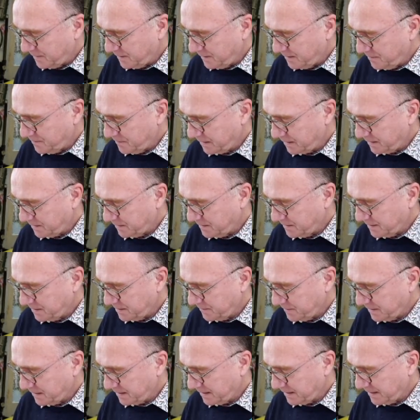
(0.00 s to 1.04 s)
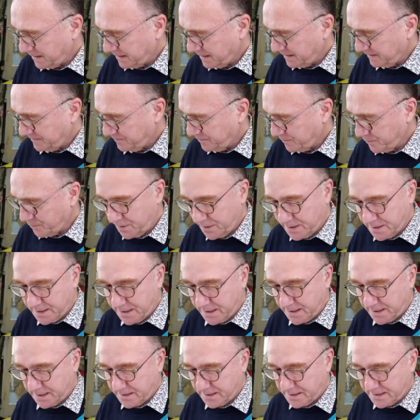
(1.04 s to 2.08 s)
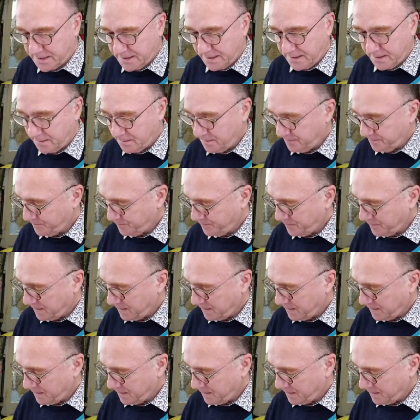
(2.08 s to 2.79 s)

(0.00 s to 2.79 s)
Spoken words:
Oh my goodness, we're going to get even prettier still.